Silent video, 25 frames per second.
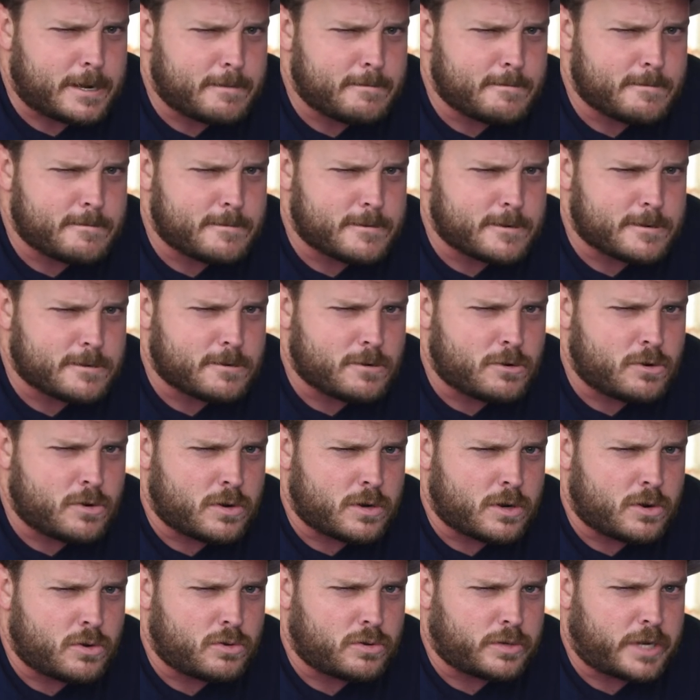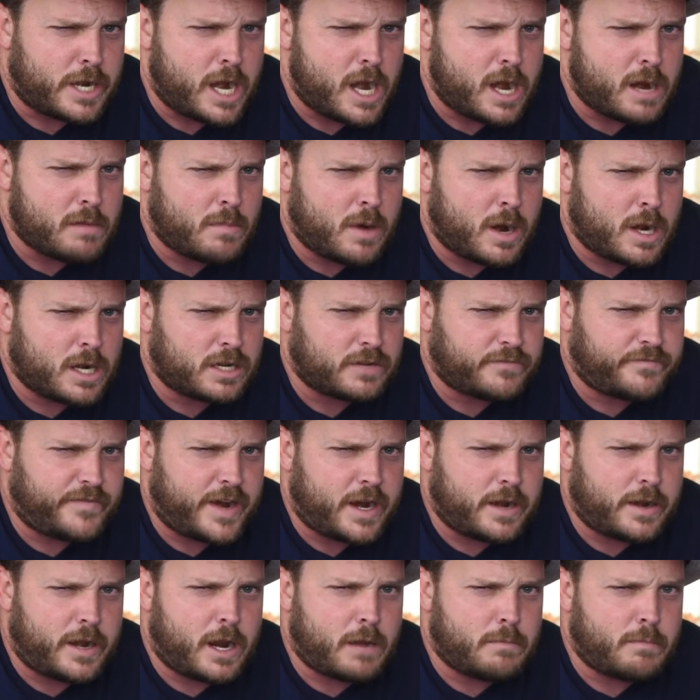Everyone's going, oh, damn, I just
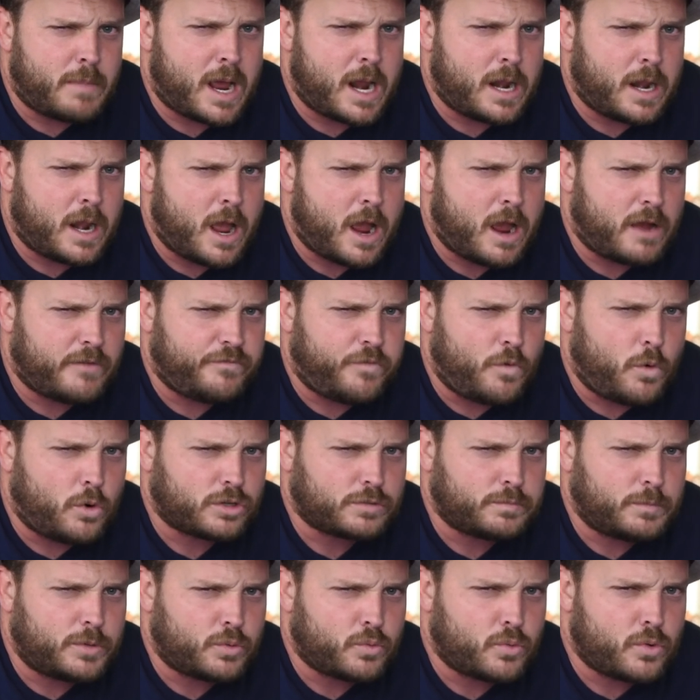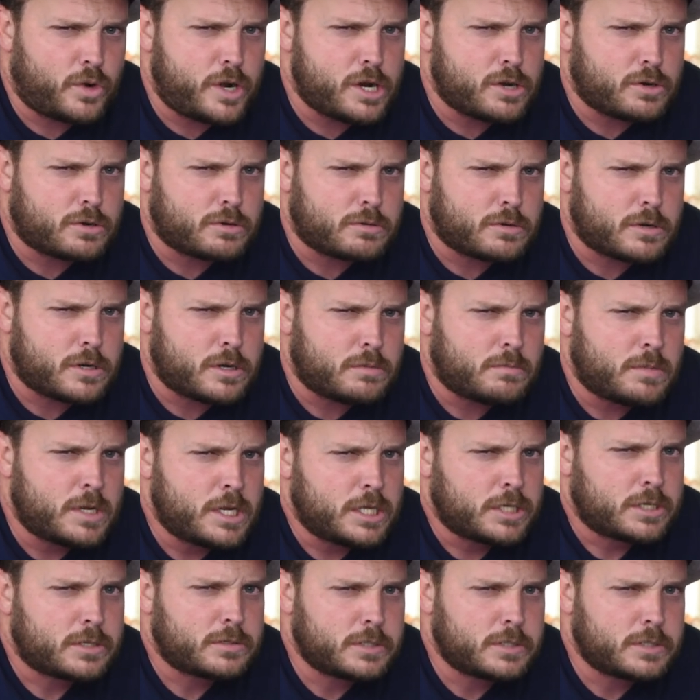found out my law enforcement real corrupt.